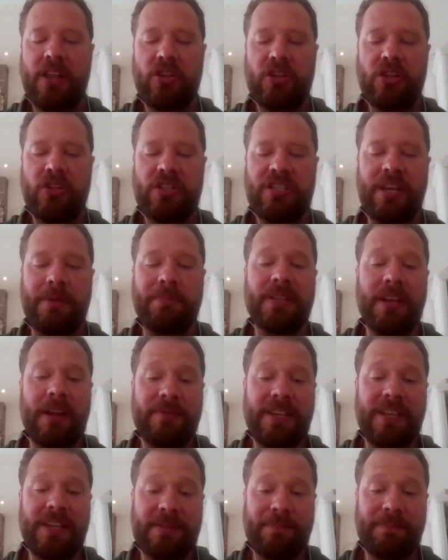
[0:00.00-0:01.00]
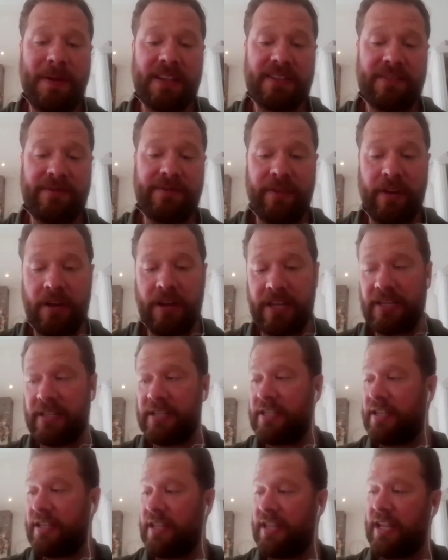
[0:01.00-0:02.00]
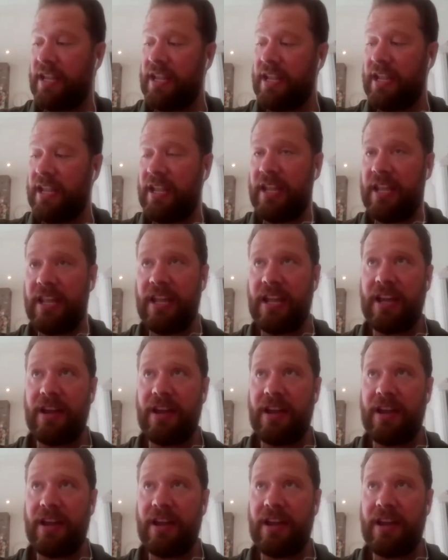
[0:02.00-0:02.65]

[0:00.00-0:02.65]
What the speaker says: sometimes expats find the